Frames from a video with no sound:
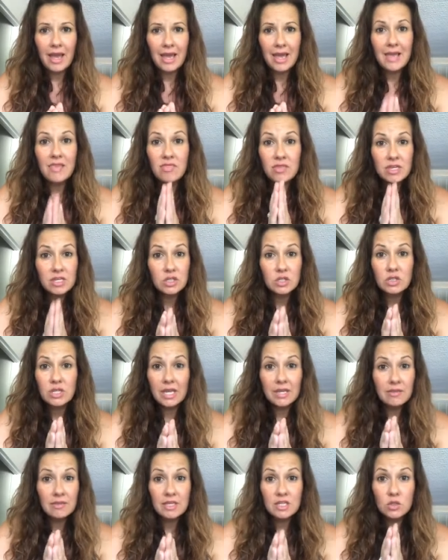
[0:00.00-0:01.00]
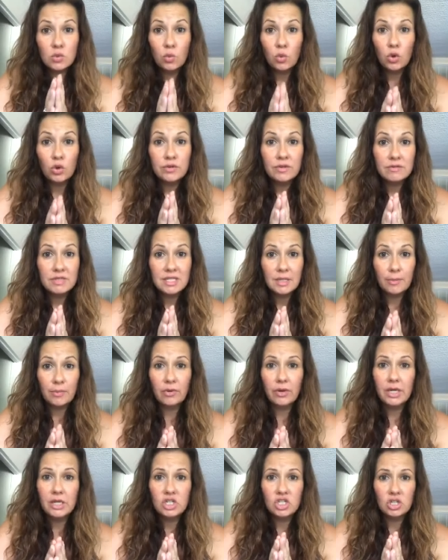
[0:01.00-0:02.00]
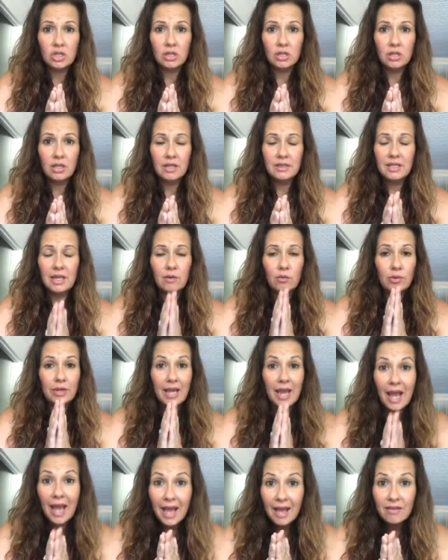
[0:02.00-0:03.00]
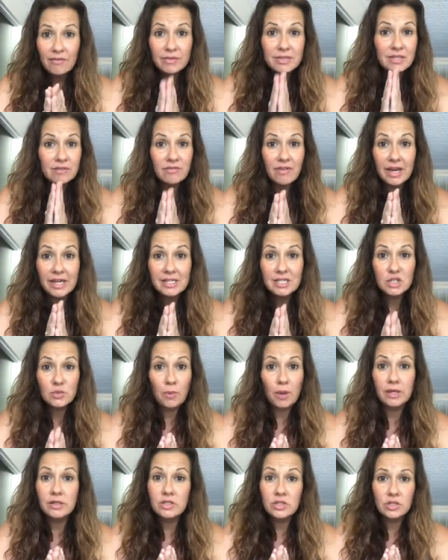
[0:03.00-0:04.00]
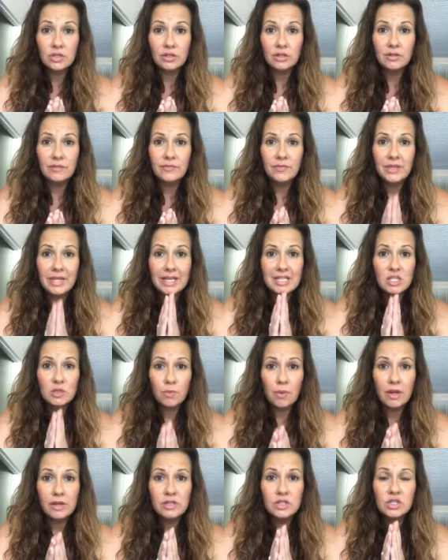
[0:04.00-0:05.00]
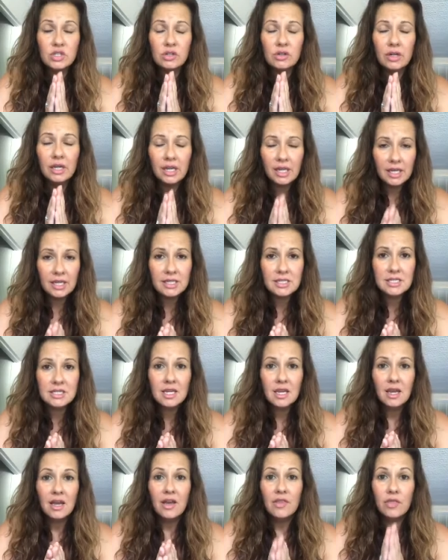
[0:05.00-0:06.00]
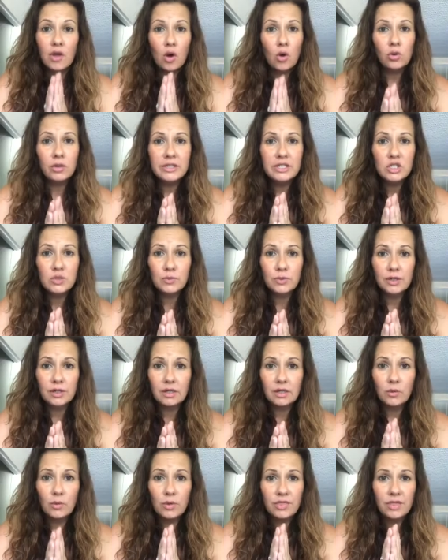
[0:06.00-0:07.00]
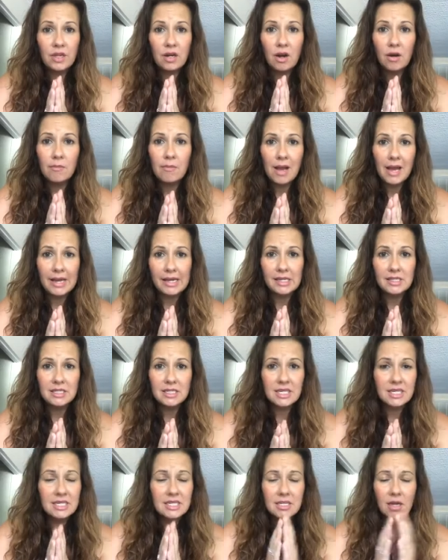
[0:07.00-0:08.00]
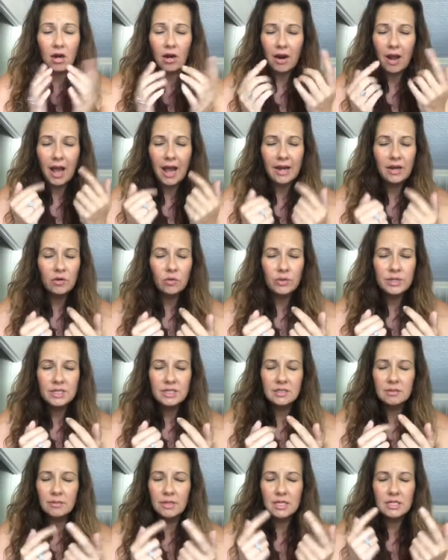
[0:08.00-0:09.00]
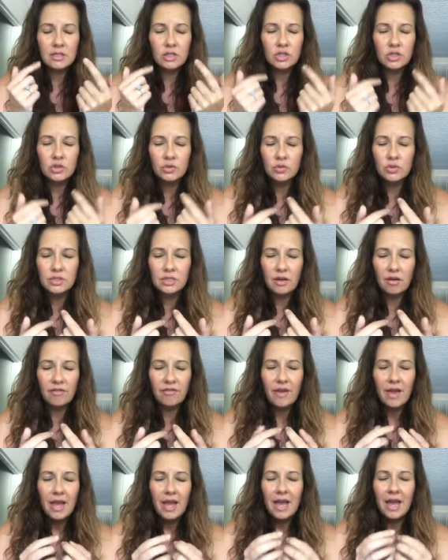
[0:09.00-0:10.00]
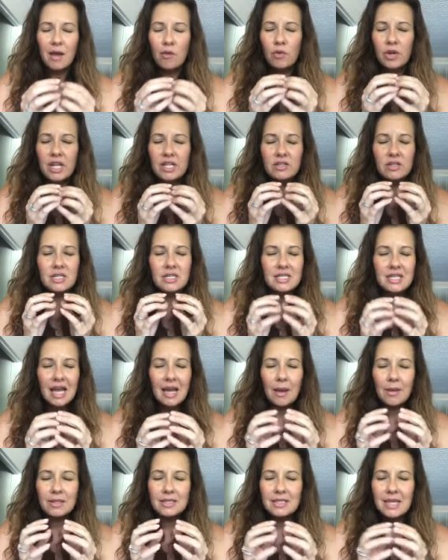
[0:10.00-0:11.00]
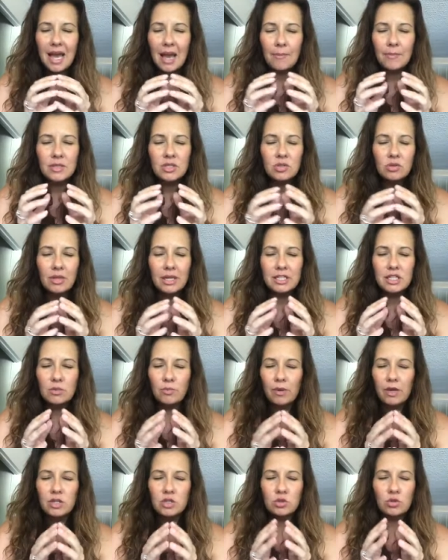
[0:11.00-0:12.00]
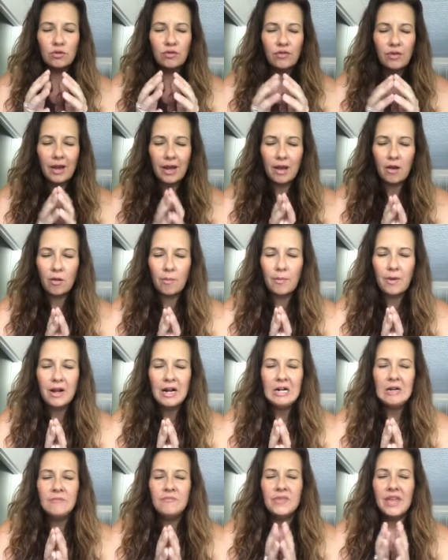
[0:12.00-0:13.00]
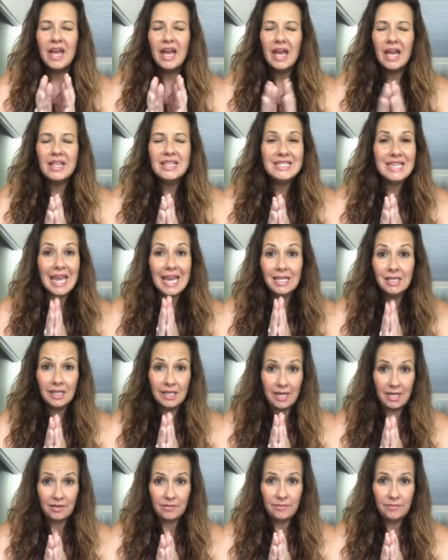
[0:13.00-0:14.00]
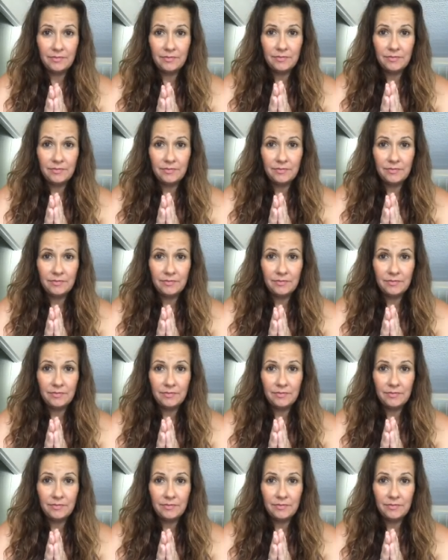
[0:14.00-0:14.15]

in this world of separation, and that we have a divine sponsor, and that sponsor is the Holy Spirit within our minds, is our higher wisdom, is our true self, and we need to tap into that sponsor for help daily.